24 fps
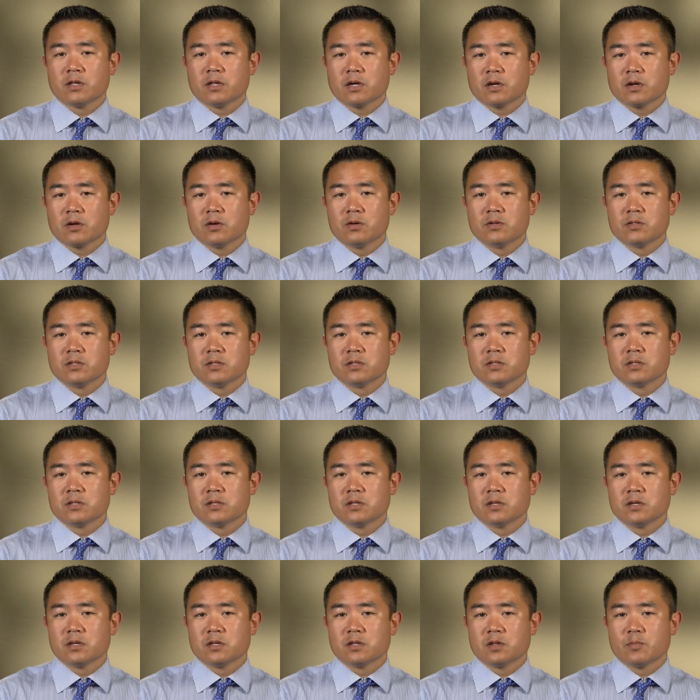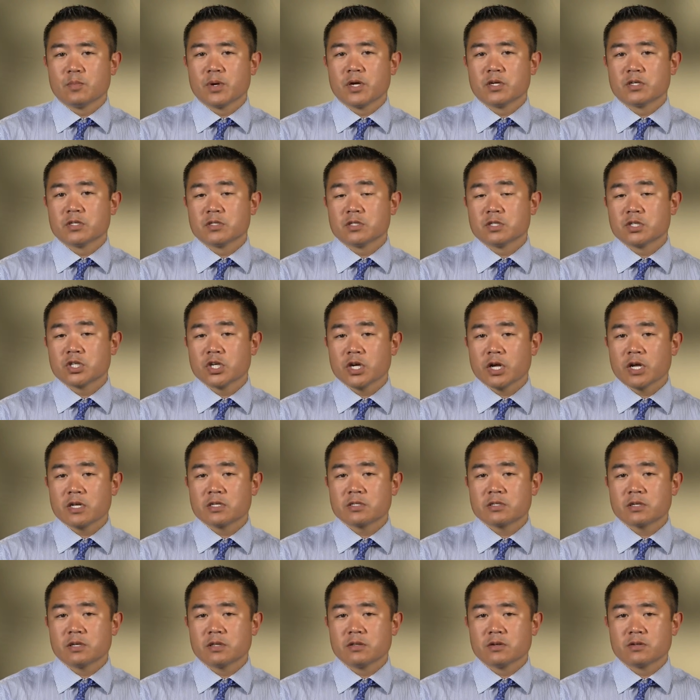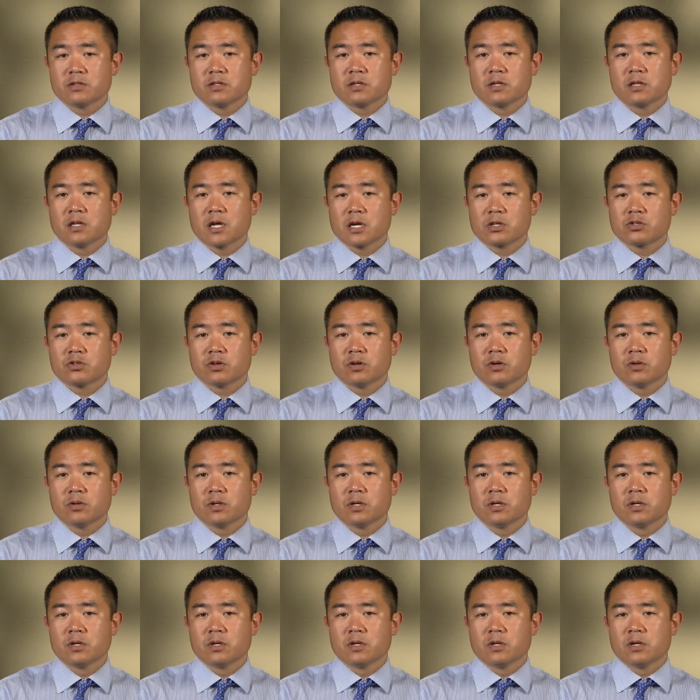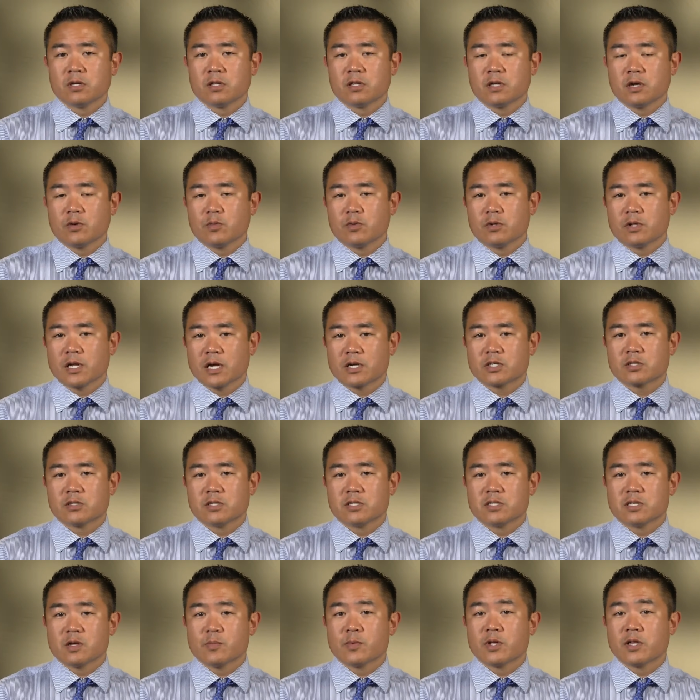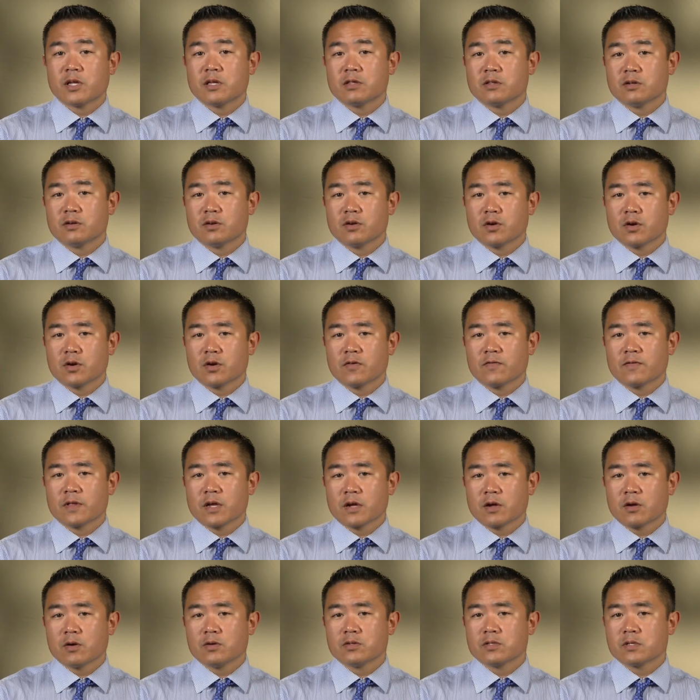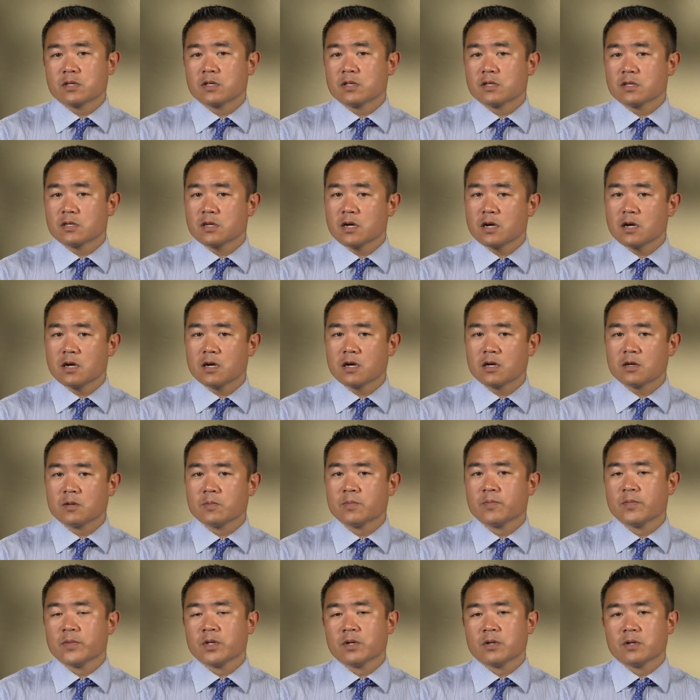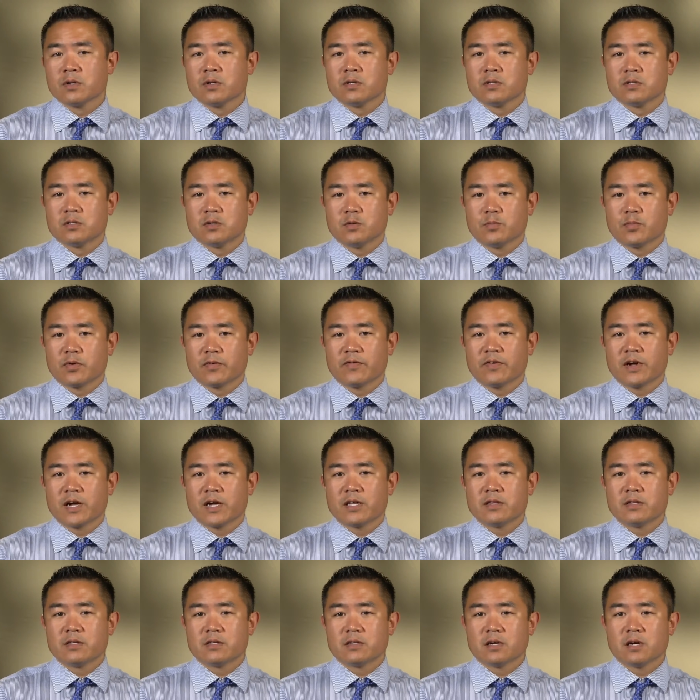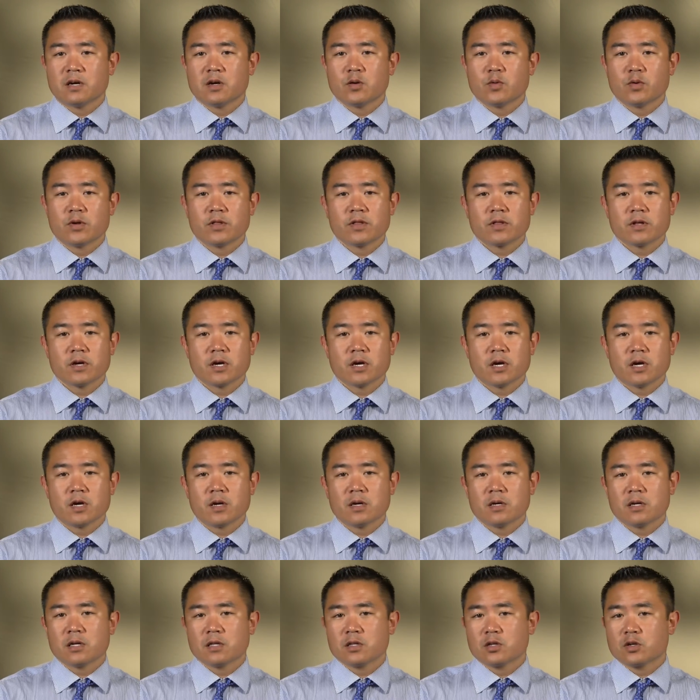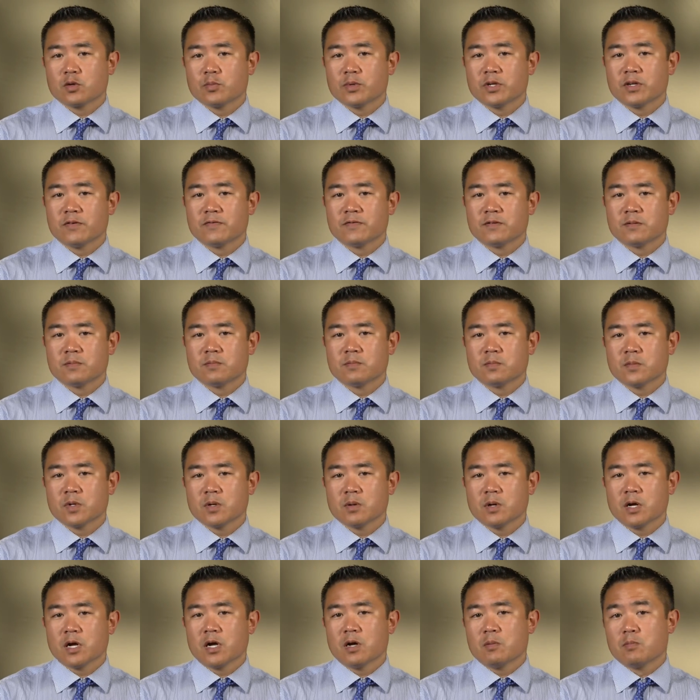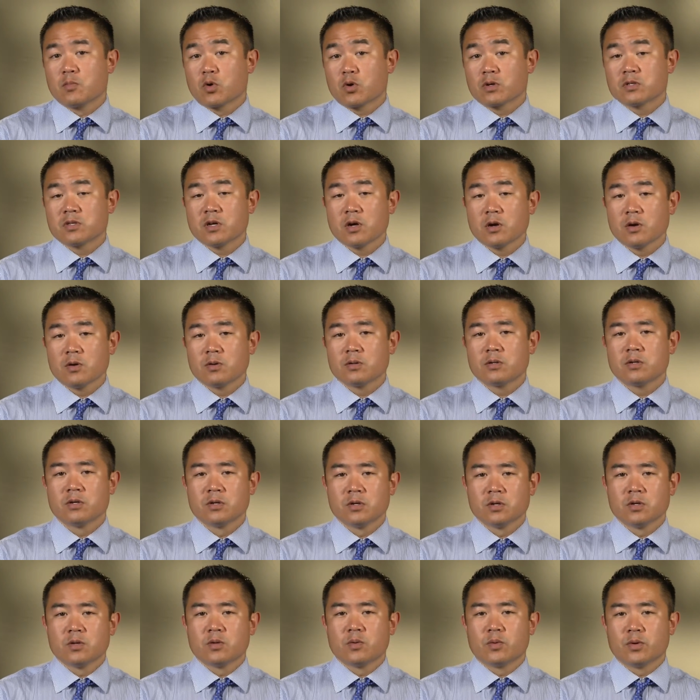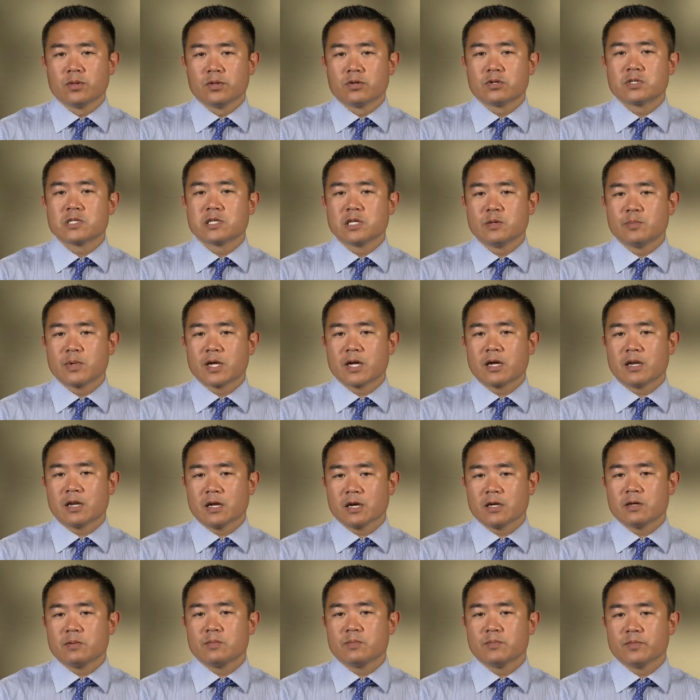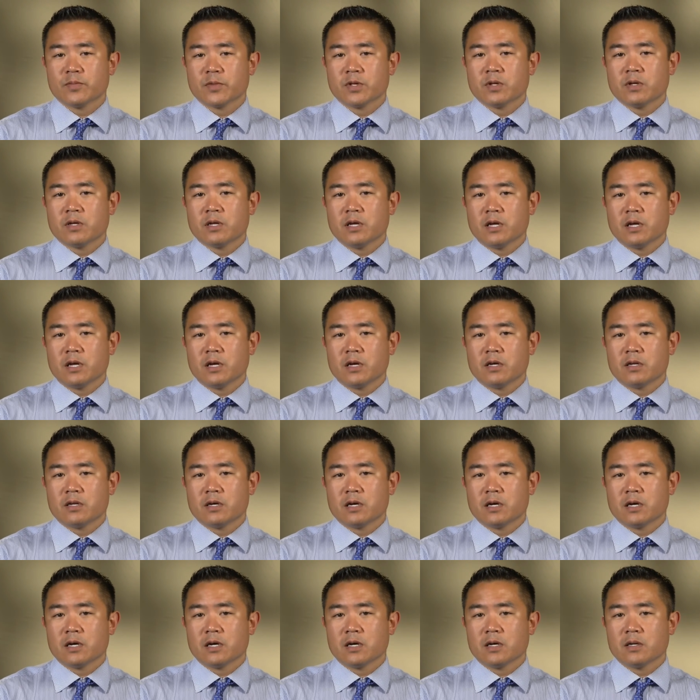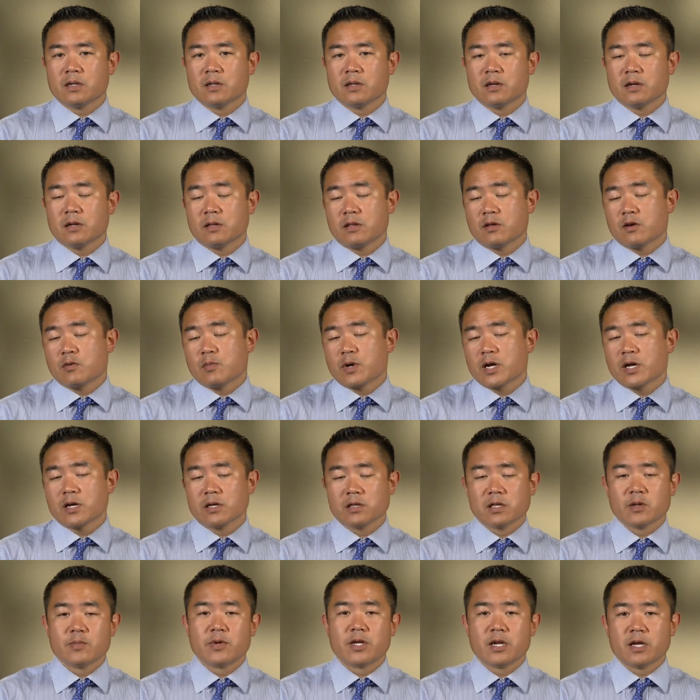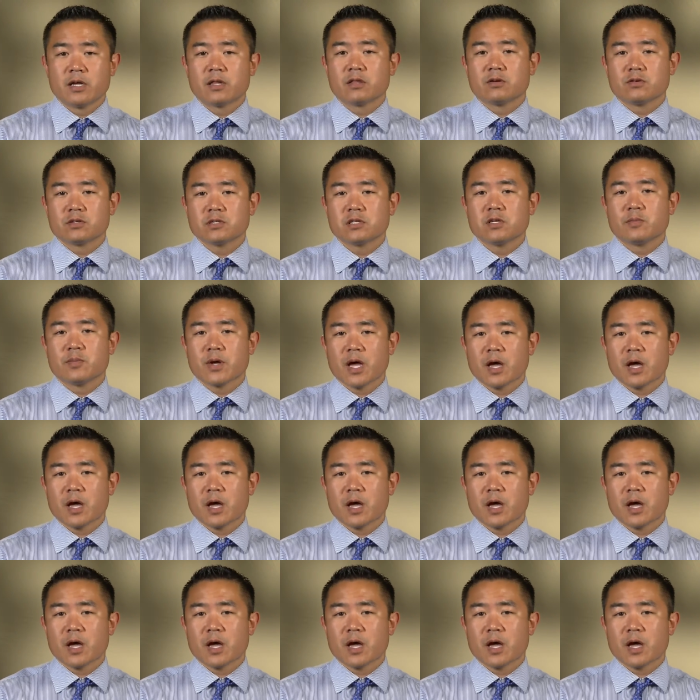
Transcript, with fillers: that goes into the, the patient's chest and there's an electrode that will actually stimulate the nerve that goes to the tongue to provide the tongue with uh, a little bit of uh, more tone when they're sleeping at night and uh, uh thereby eliminating their sleep